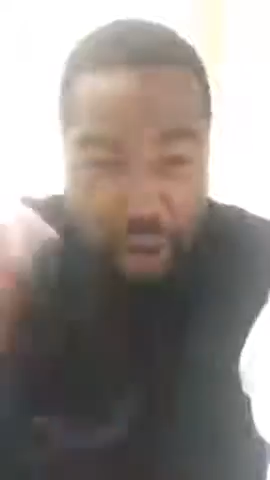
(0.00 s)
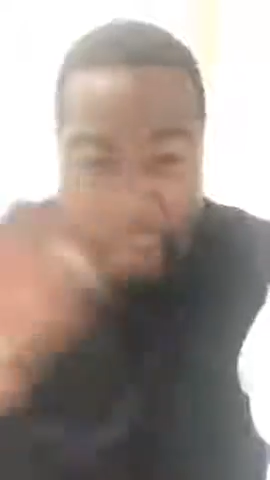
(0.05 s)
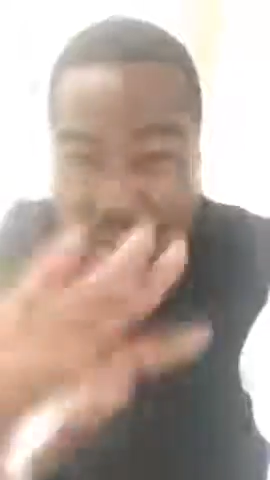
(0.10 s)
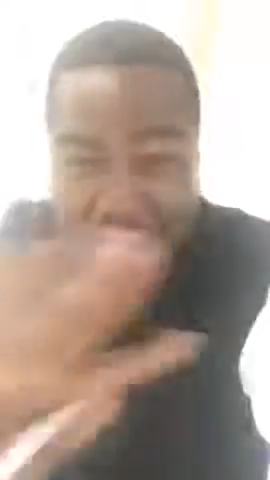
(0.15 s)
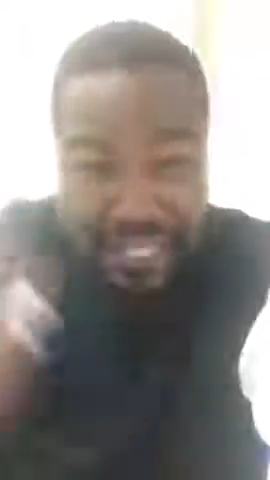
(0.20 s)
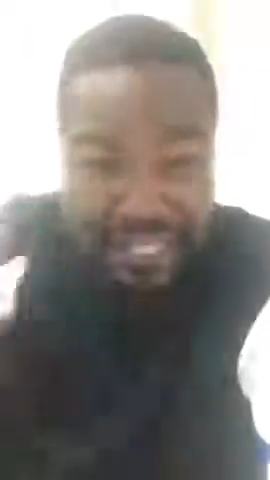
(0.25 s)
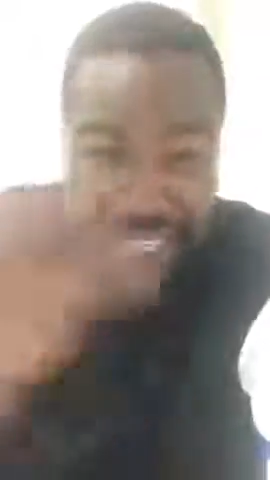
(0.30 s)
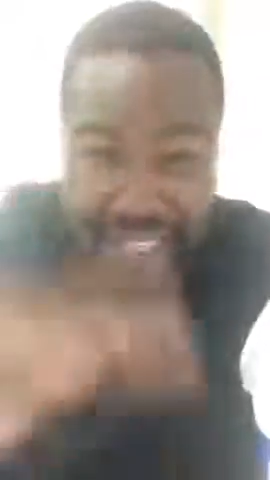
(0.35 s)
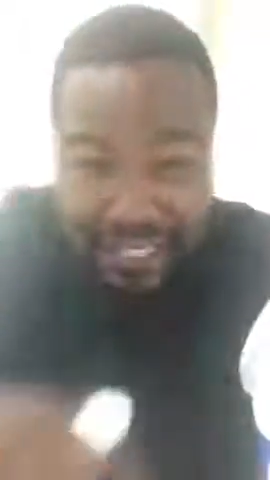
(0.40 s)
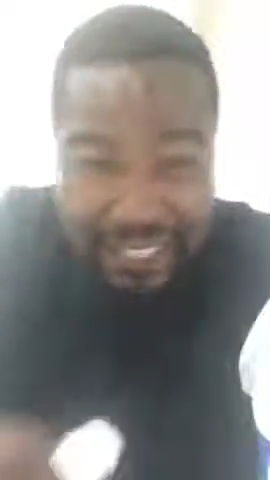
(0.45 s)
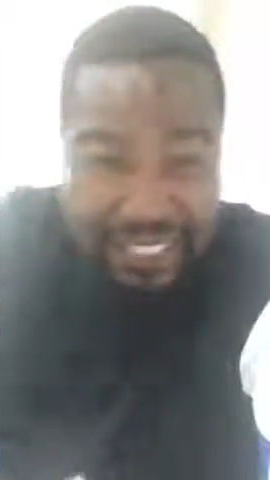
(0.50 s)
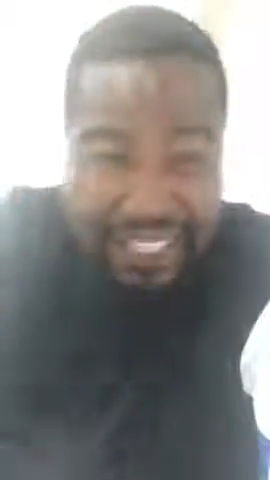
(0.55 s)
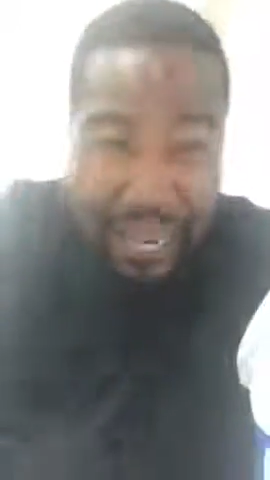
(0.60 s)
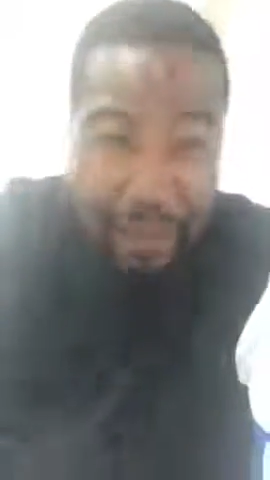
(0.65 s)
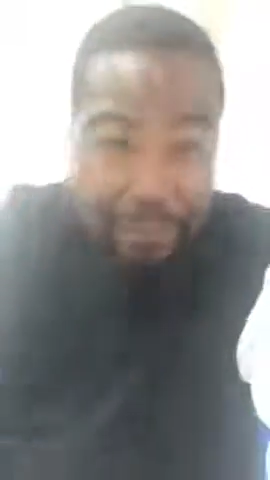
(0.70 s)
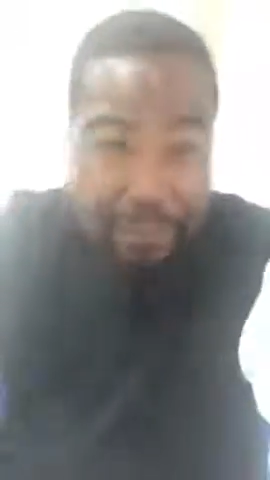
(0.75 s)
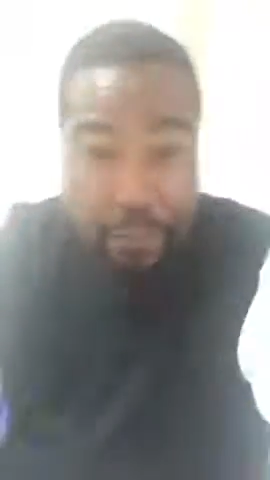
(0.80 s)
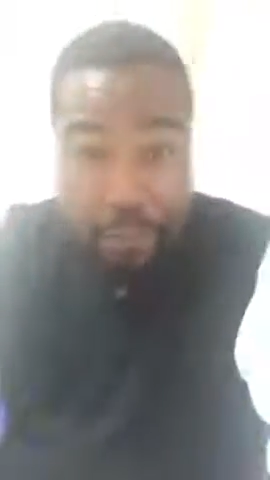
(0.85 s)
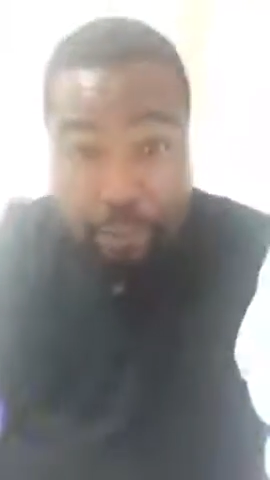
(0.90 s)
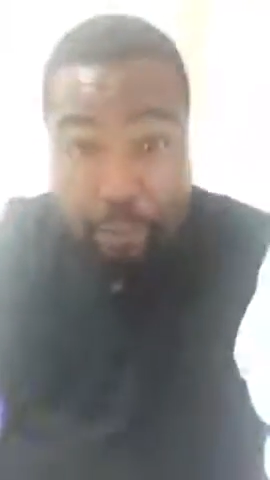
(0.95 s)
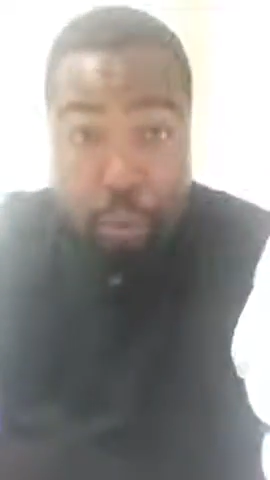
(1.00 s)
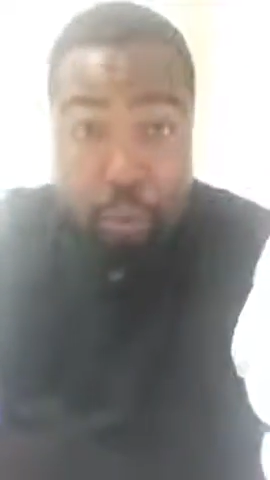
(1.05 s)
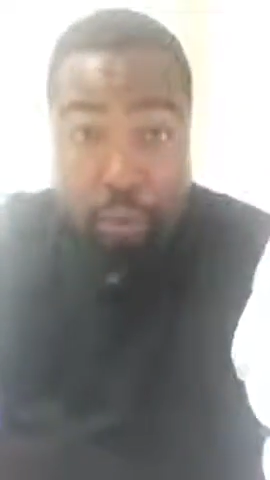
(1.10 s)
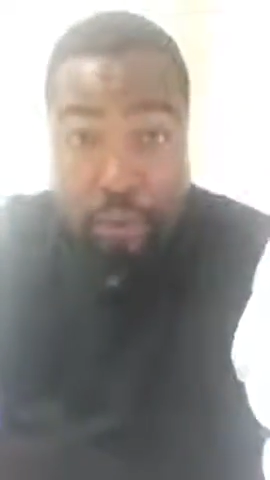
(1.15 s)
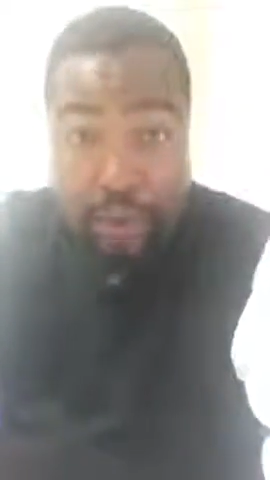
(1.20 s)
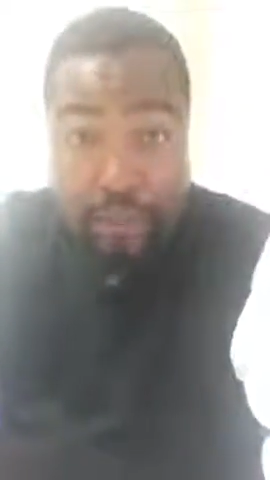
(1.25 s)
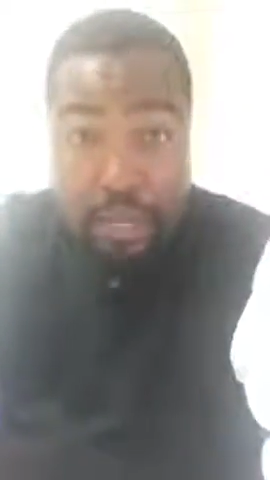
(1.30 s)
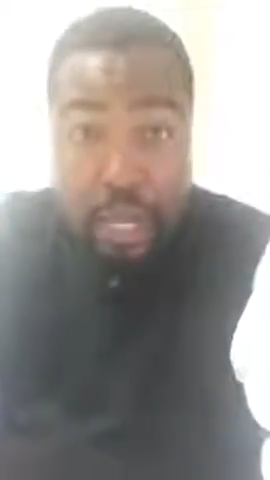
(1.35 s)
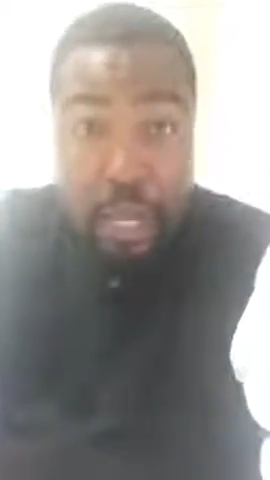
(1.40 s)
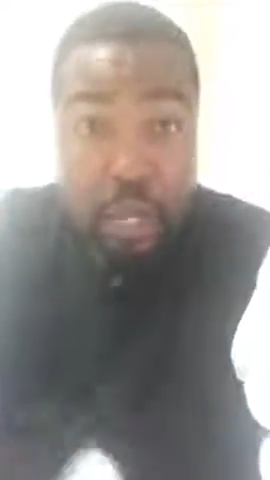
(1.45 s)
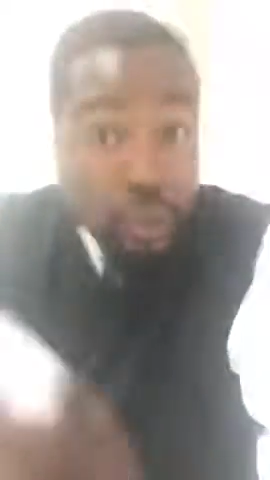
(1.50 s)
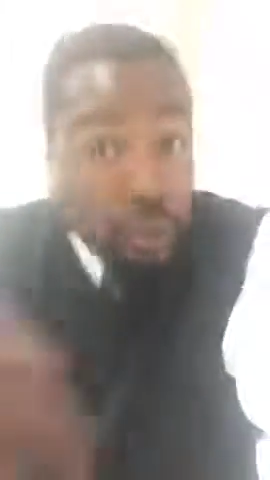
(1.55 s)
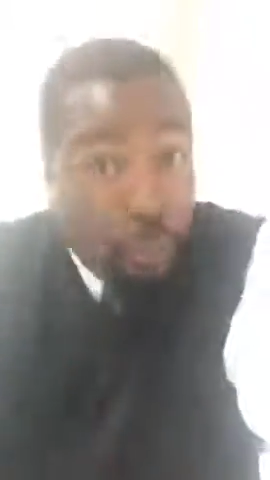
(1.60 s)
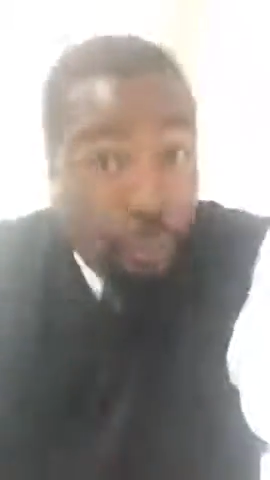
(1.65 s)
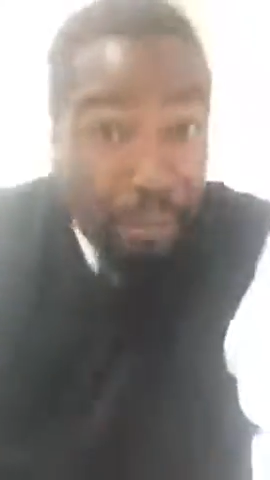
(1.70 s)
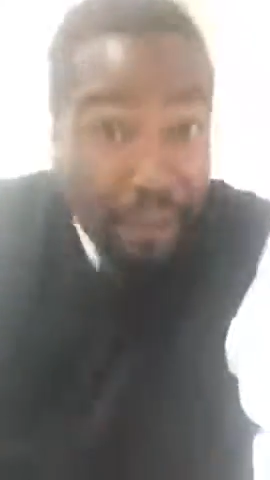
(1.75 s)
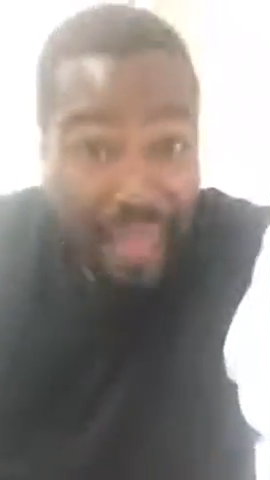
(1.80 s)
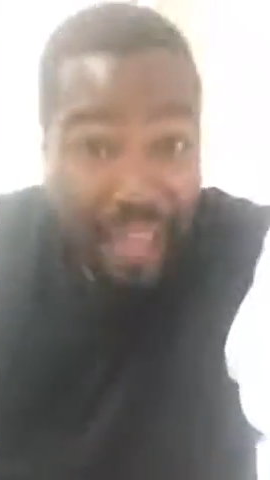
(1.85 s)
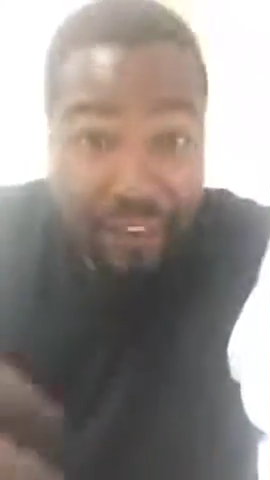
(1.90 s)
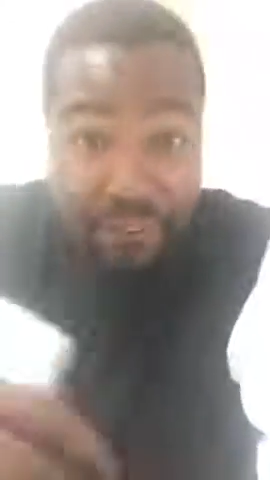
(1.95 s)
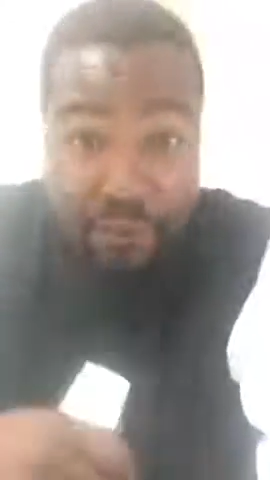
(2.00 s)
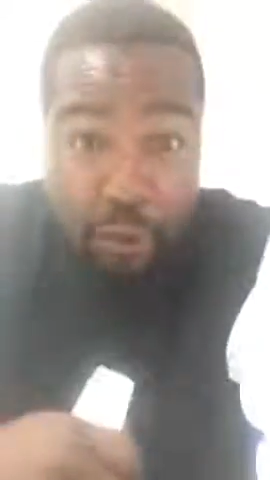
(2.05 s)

all these other types of programs. So black